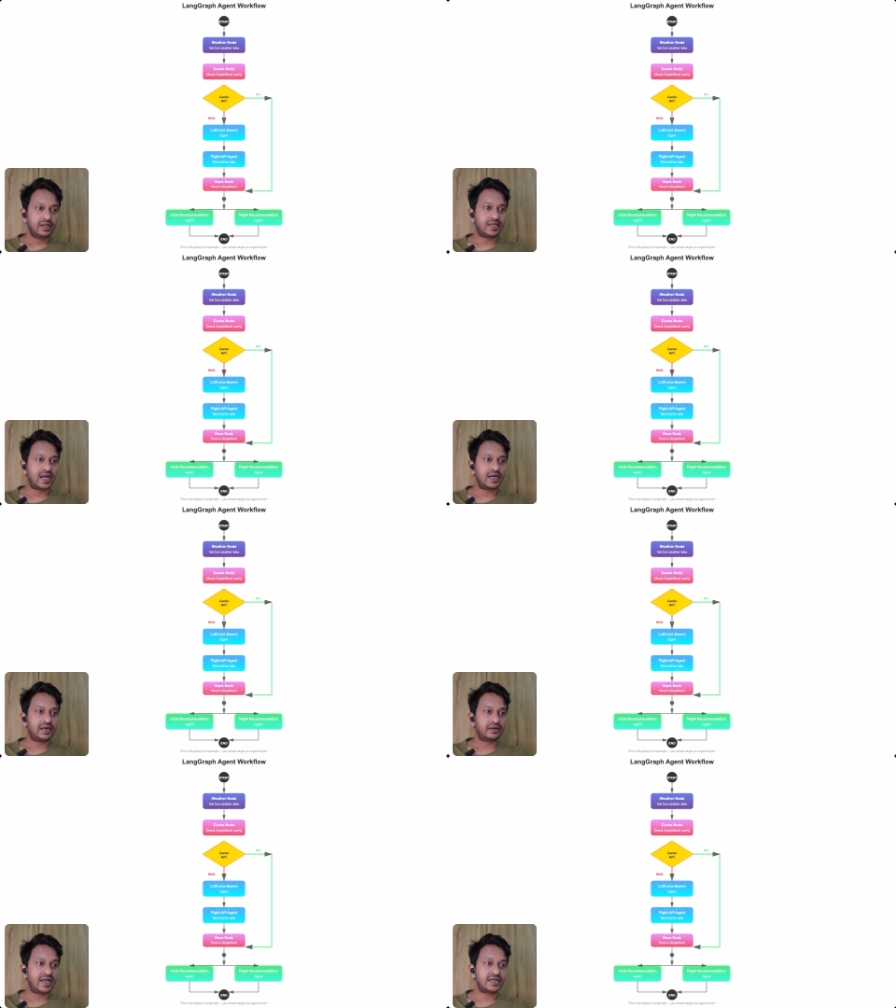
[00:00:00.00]

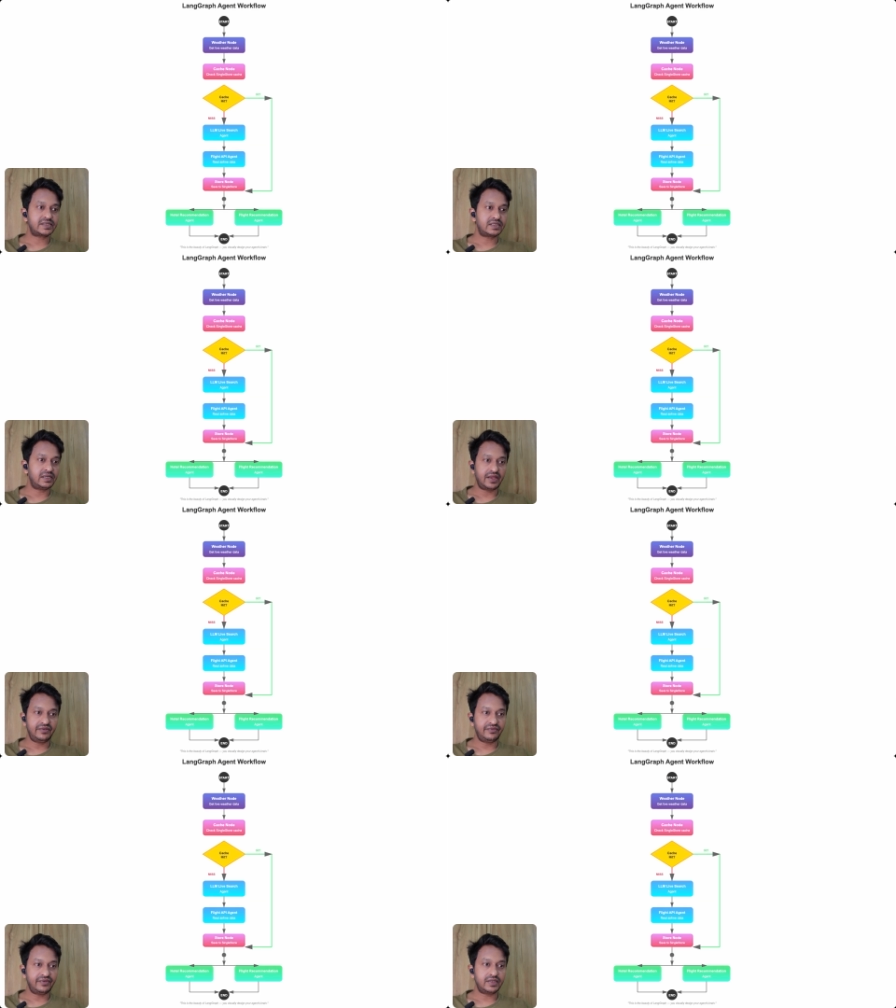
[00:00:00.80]
that gets
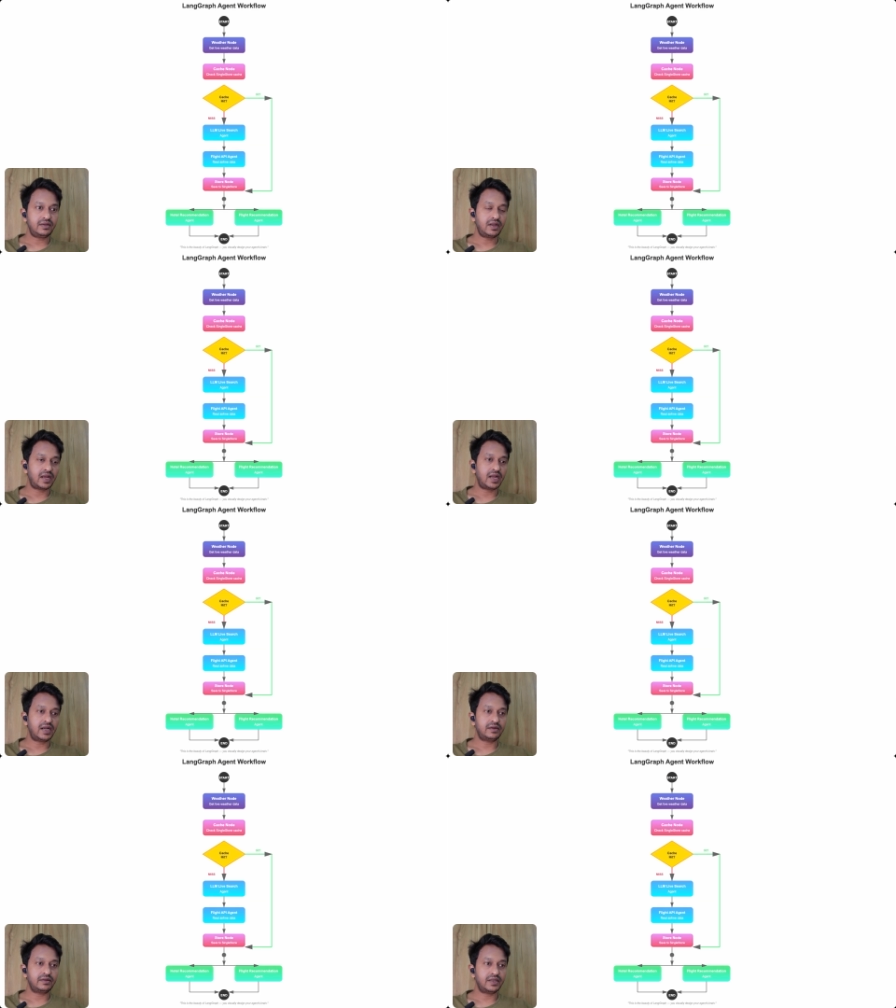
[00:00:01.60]
live weather,
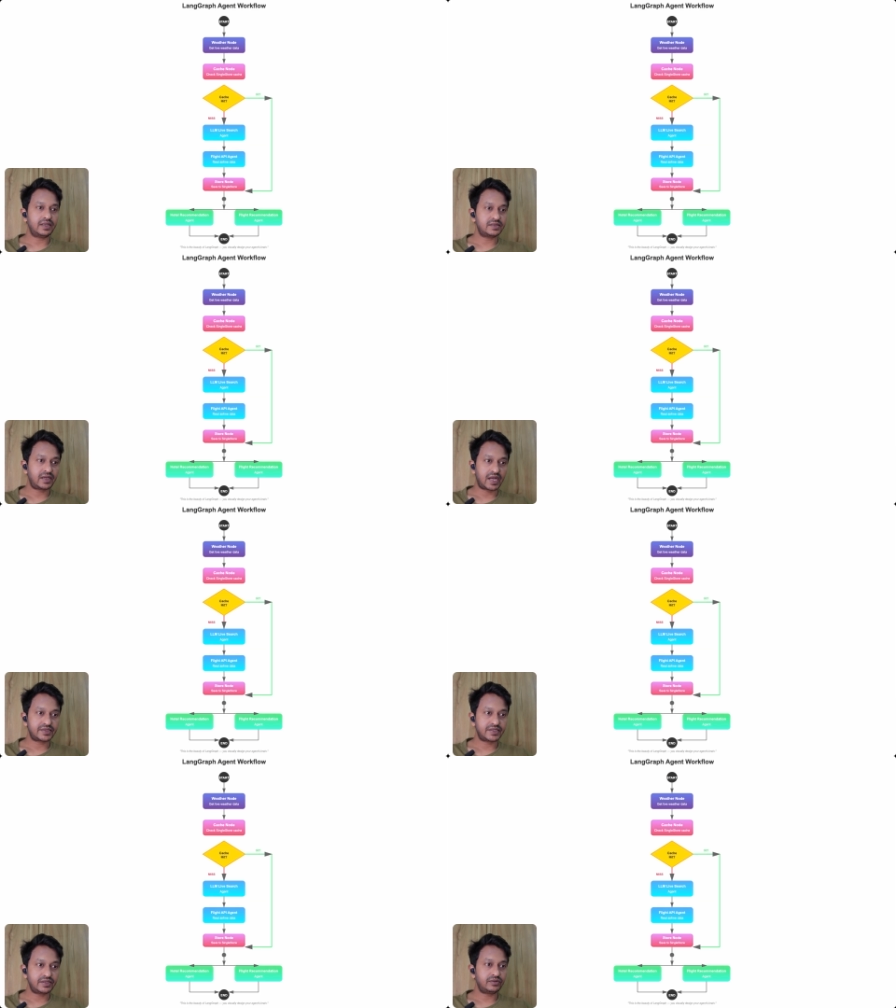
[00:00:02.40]
and there is a
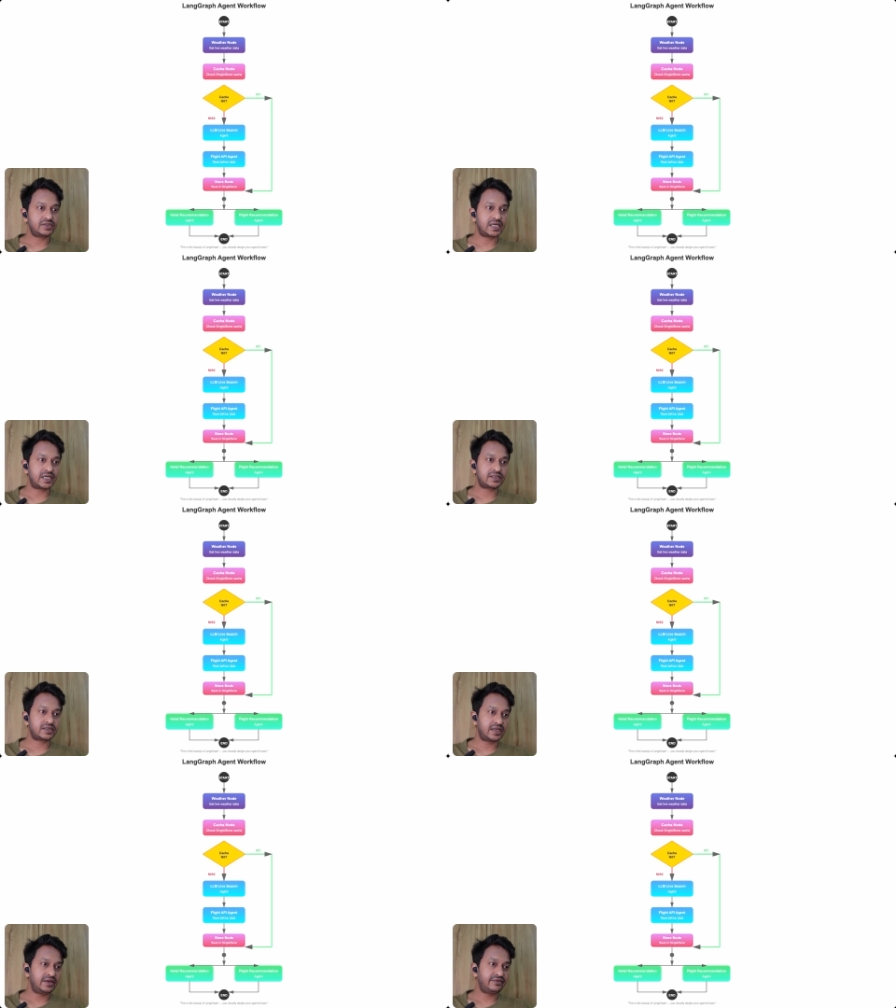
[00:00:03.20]
caching node
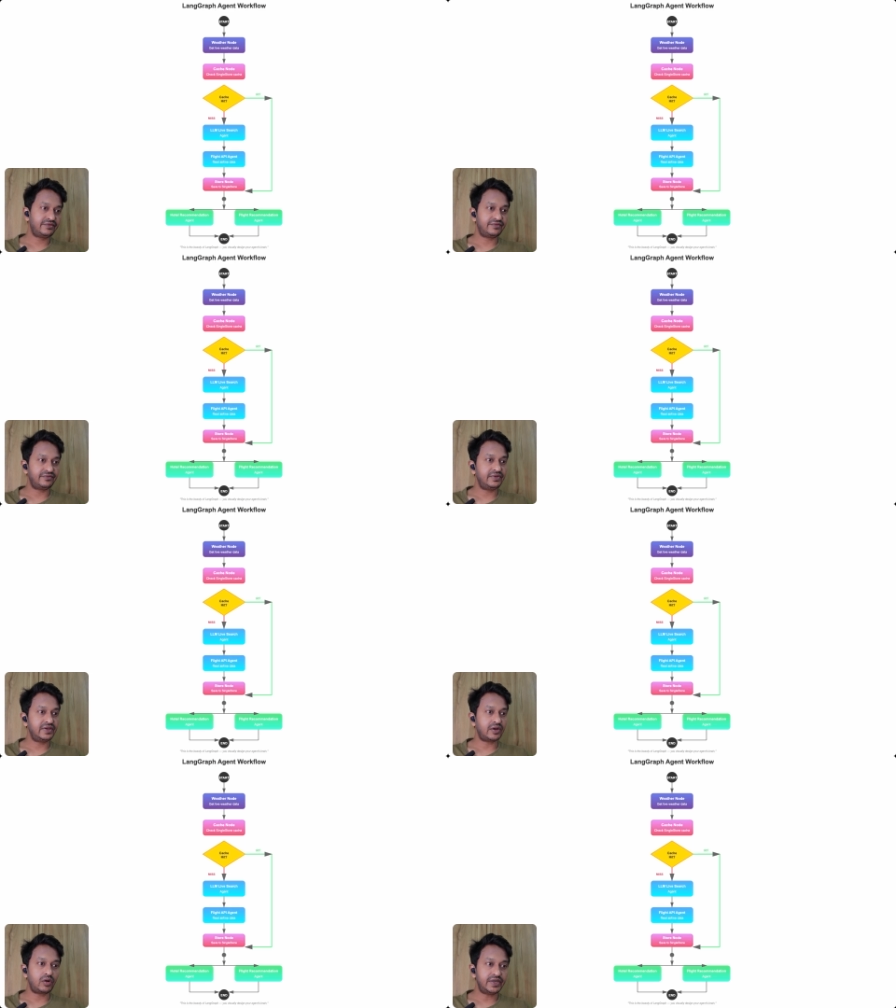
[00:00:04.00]
checks if
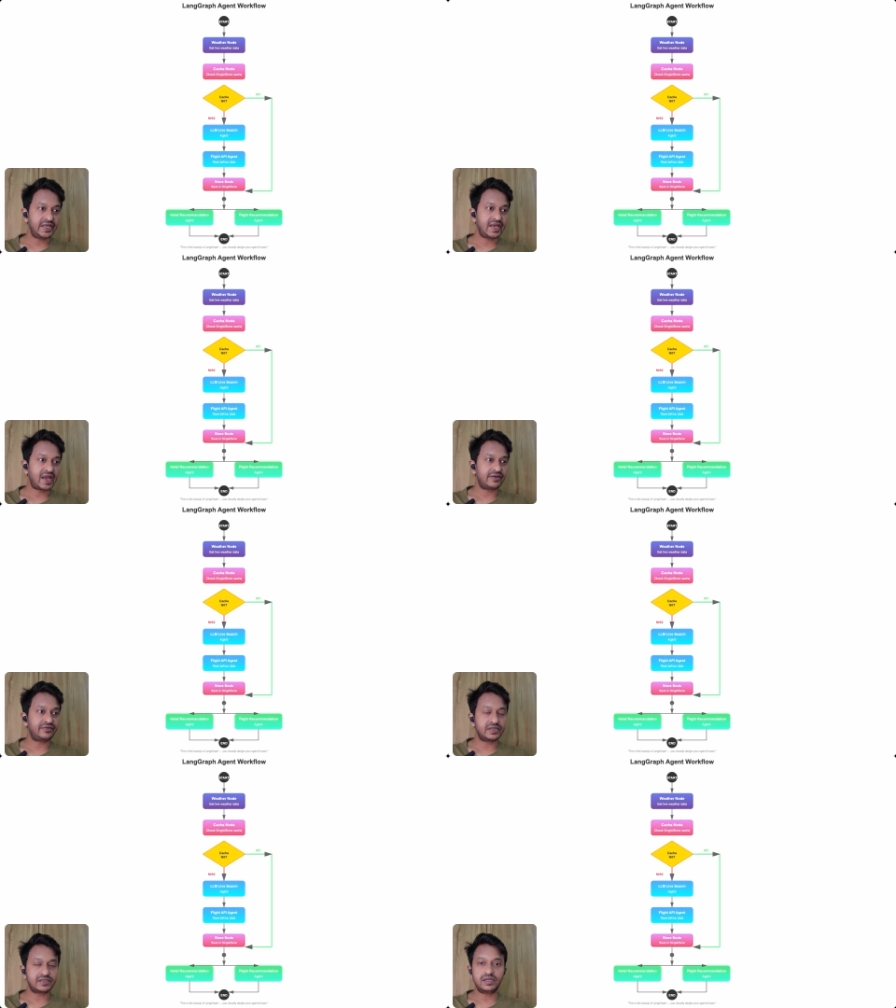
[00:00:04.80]
we already have
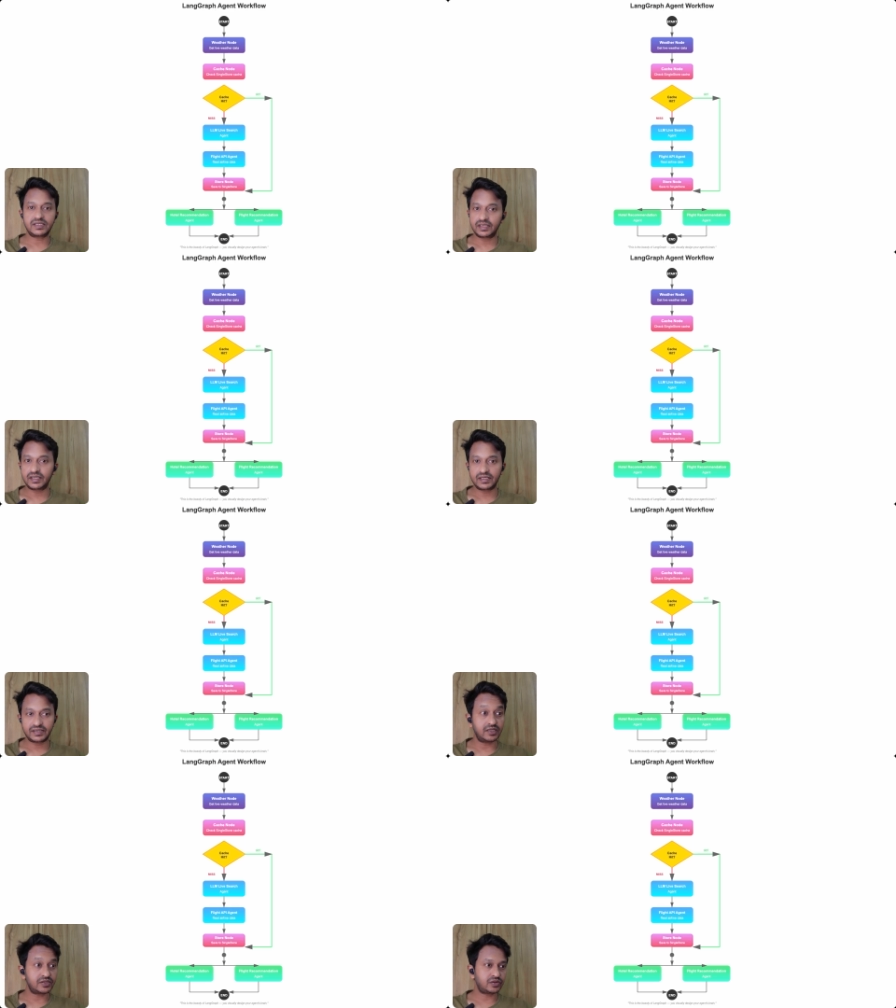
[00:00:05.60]
results in the
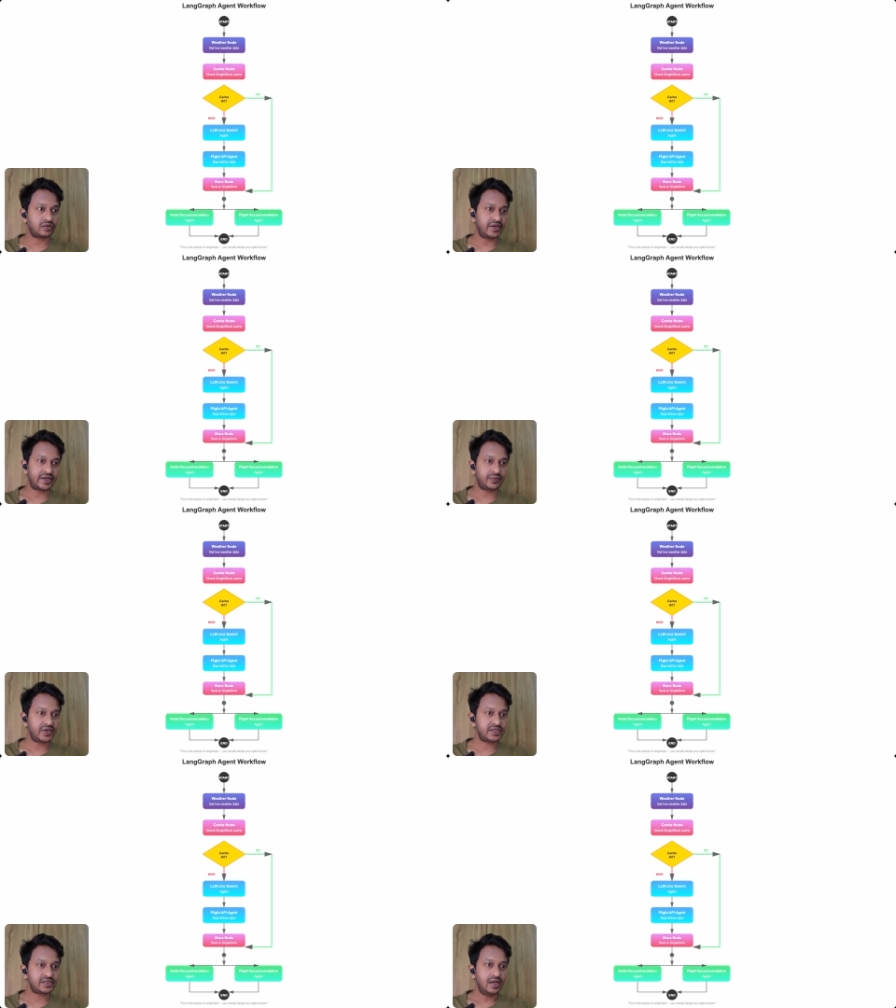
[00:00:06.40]
single store
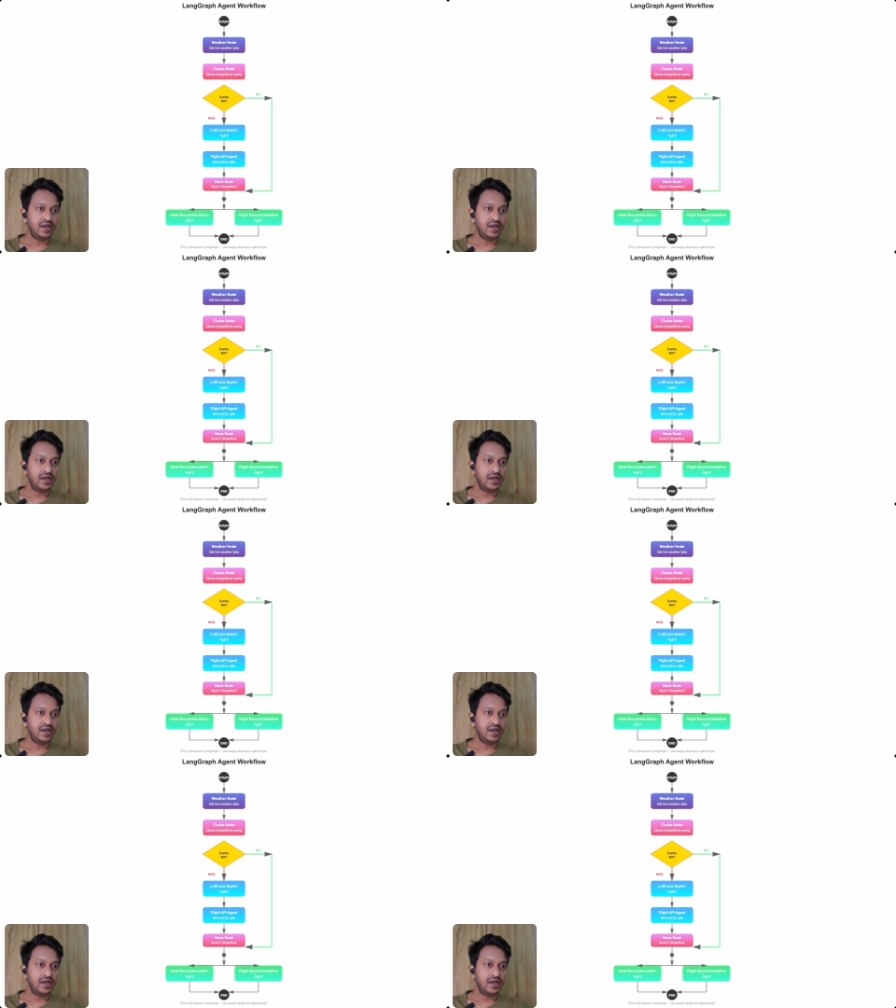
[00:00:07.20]
database,